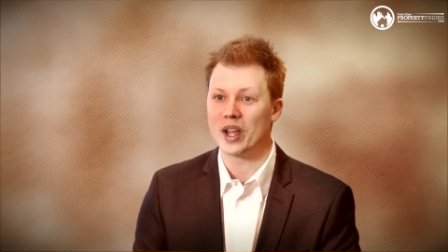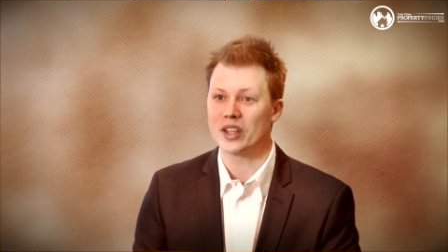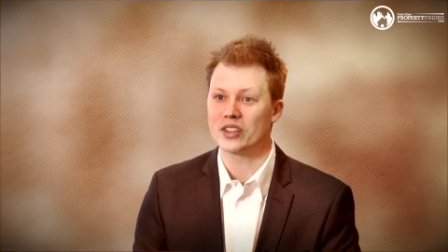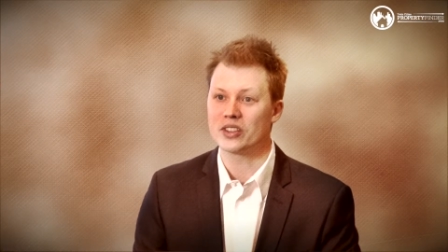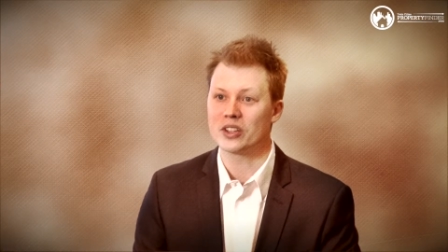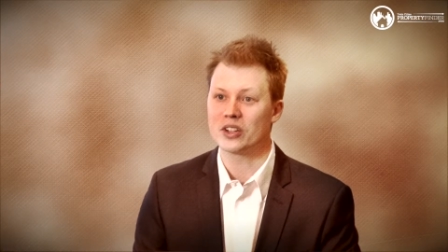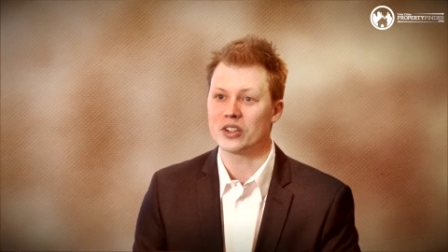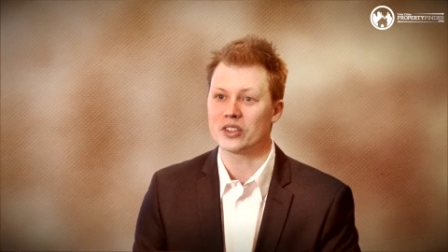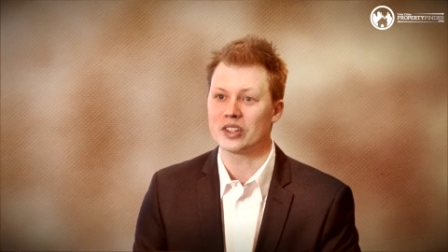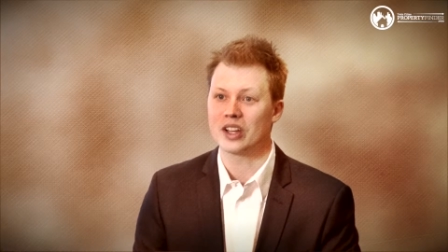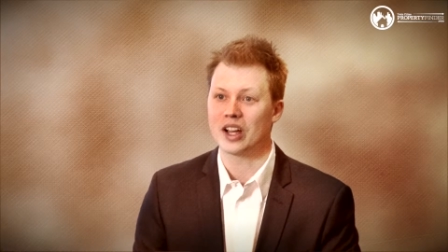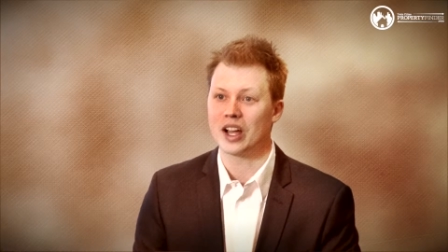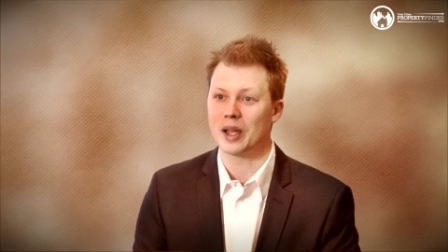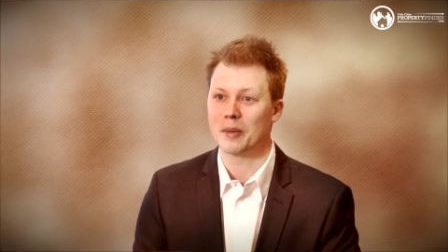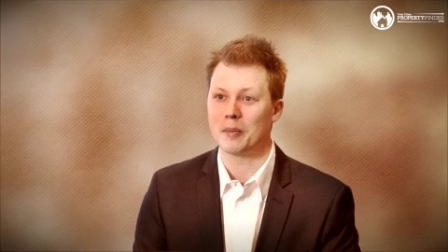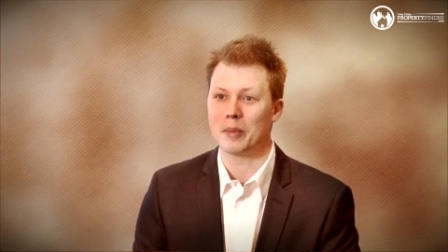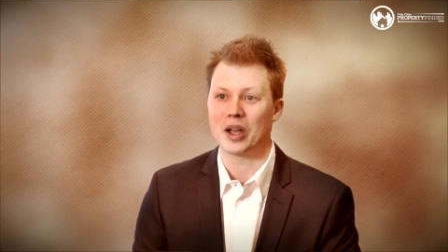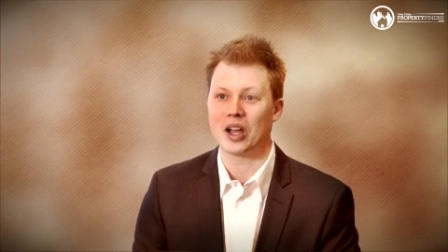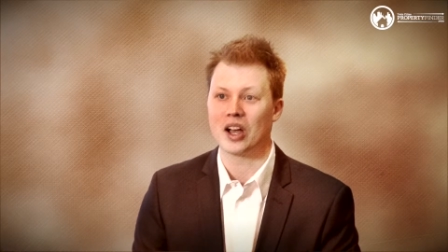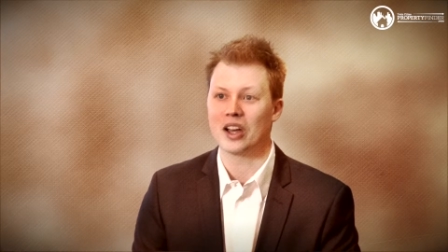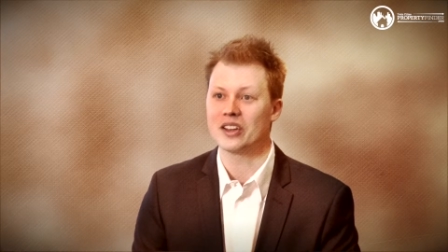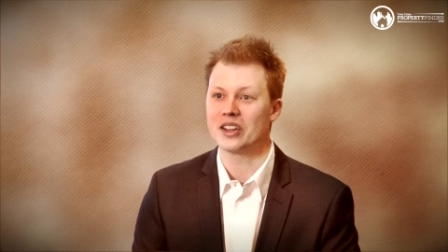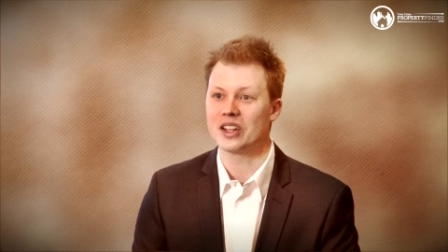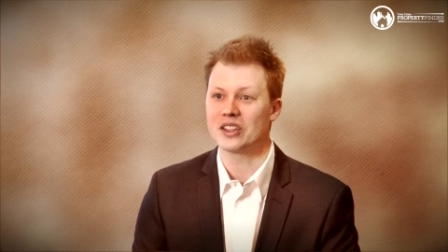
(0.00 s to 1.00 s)
waste their time
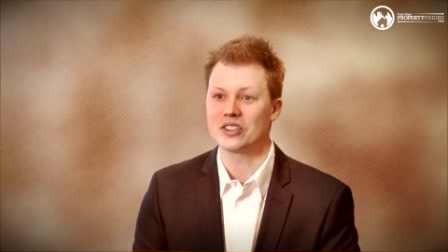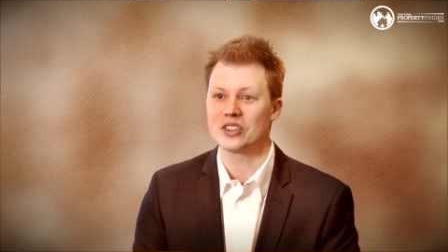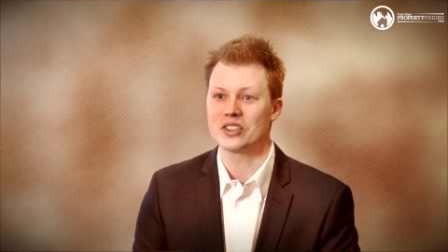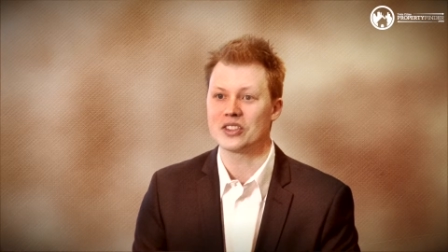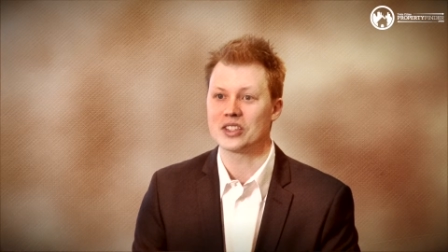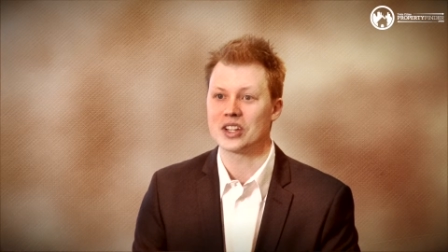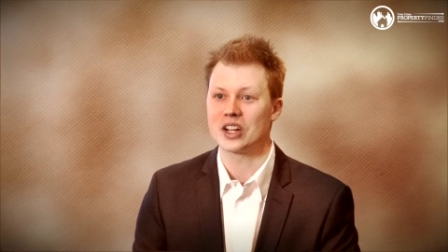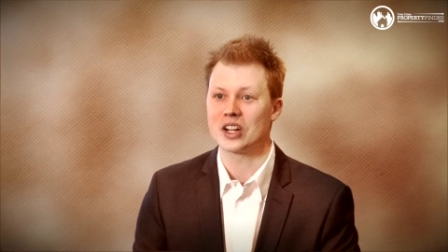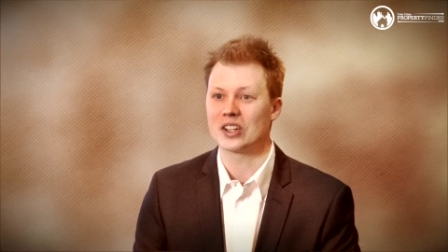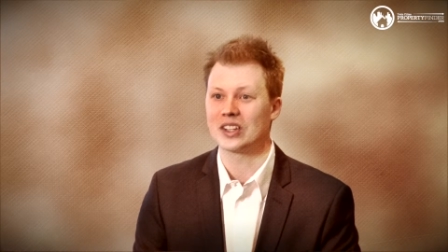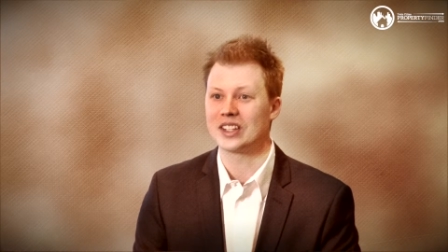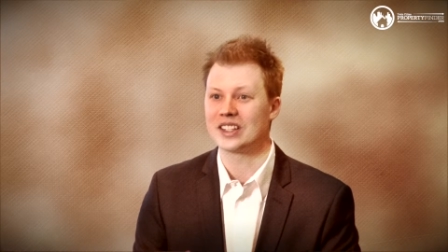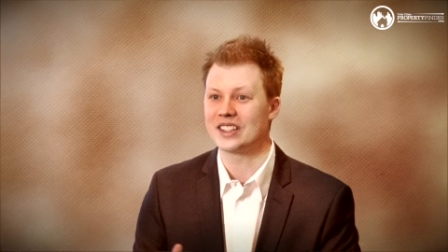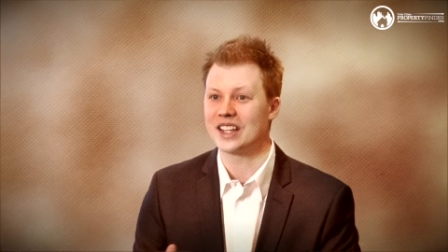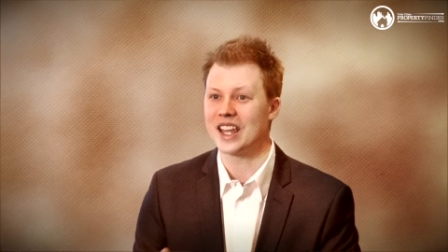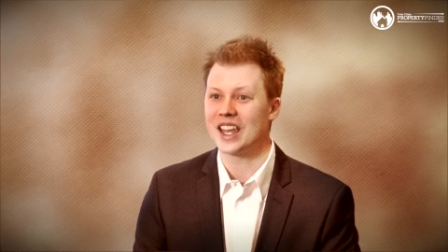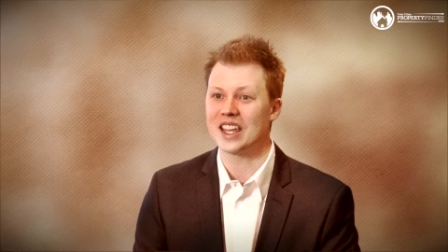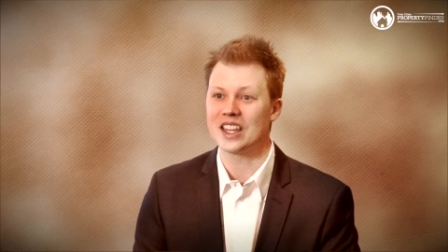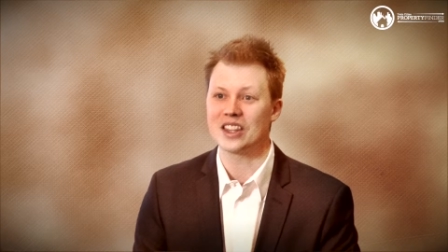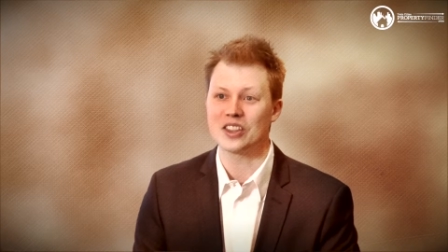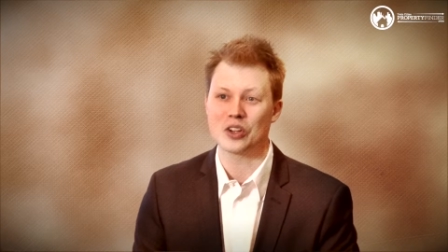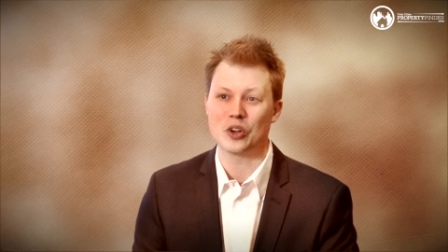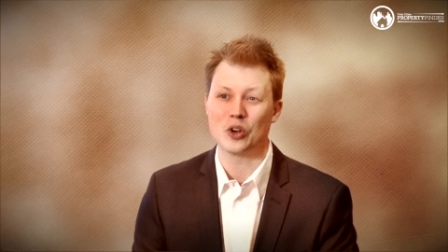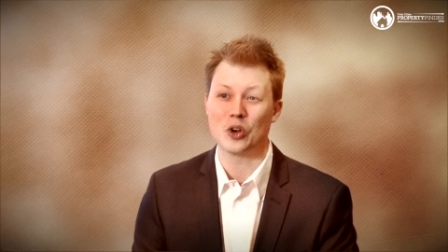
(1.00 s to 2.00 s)
by unnecessarily
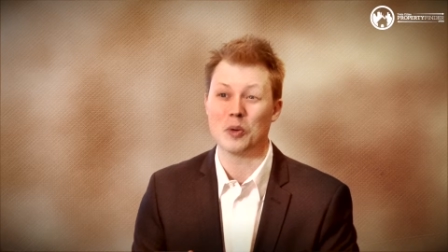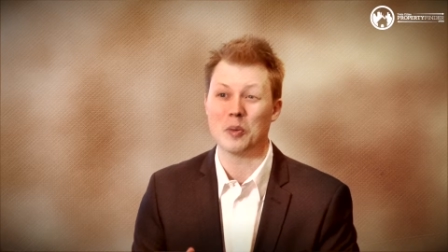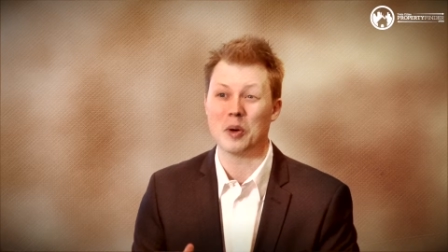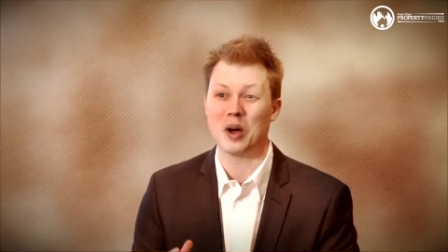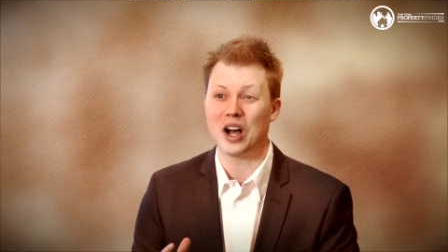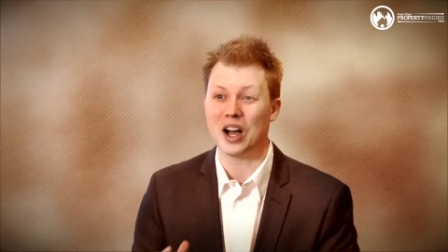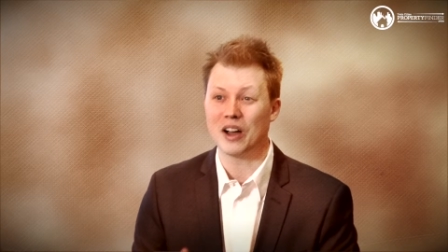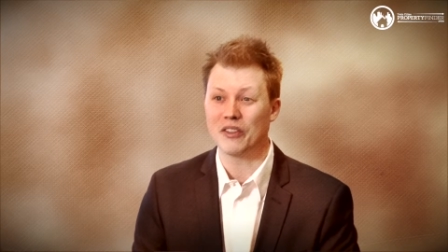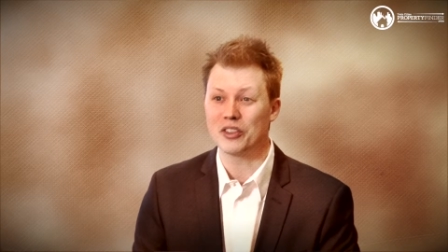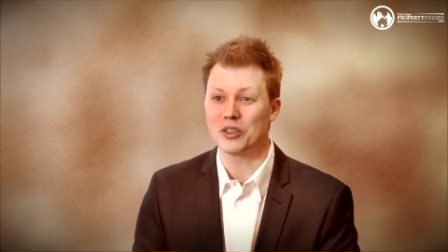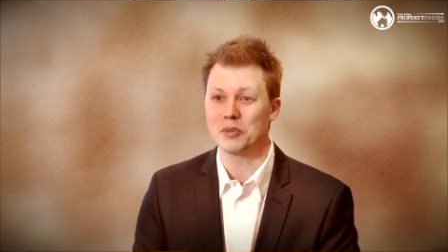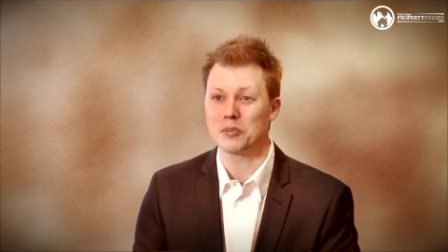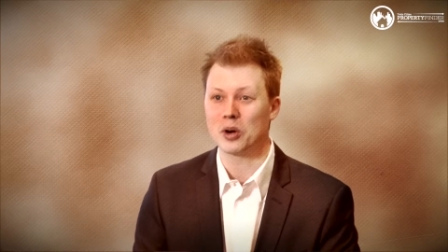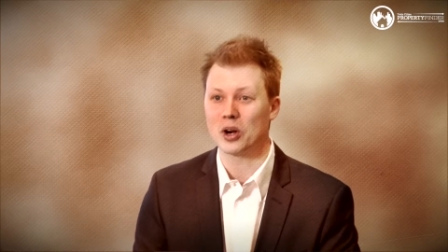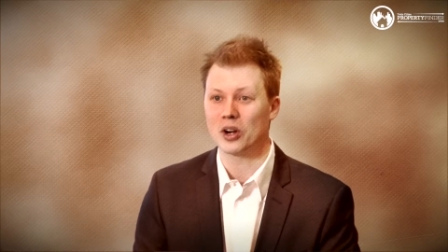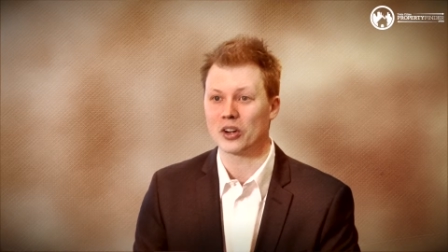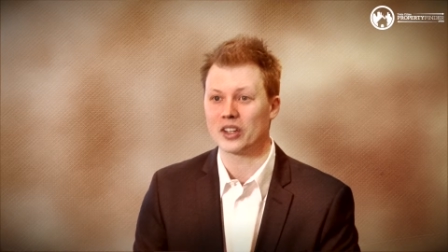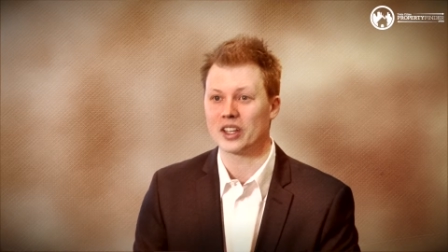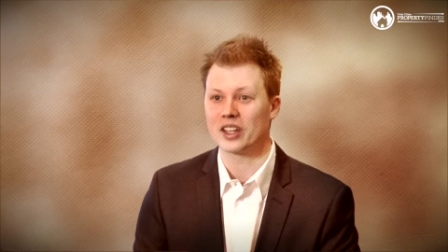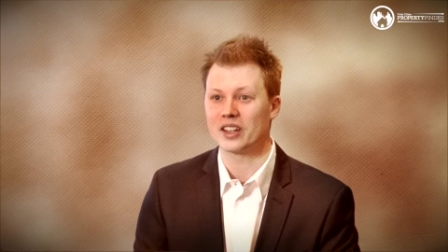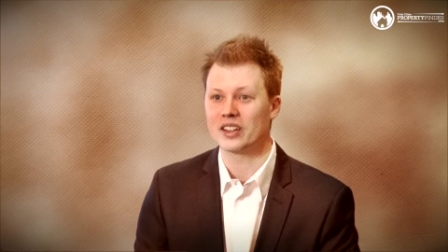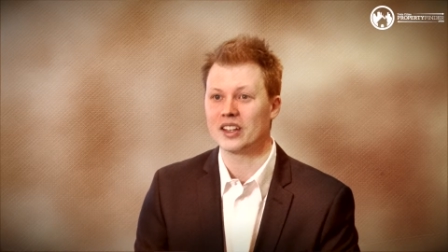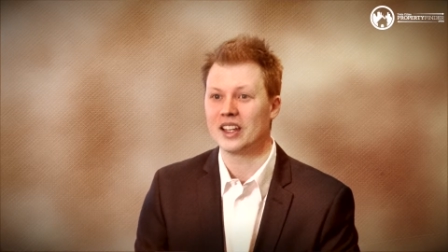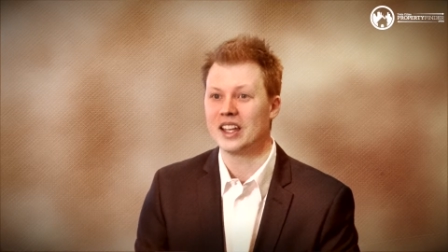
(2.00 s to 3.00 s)
taking the home off the
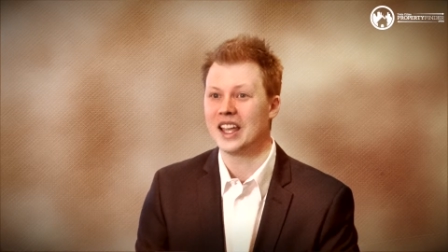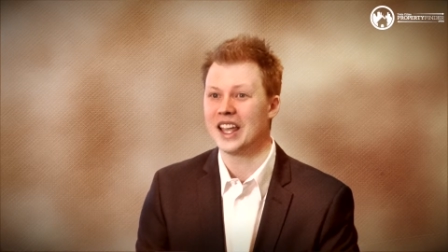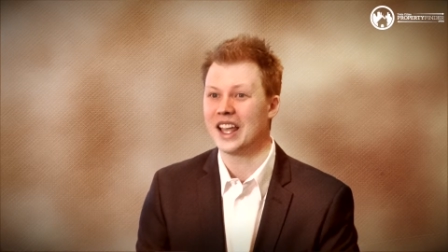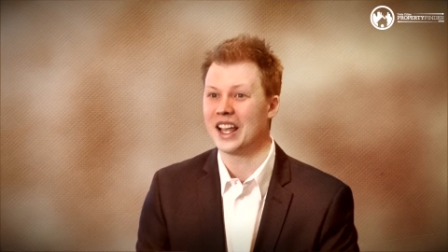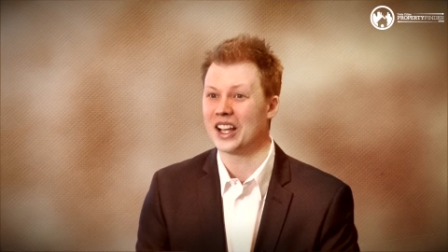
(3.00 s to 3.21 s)
market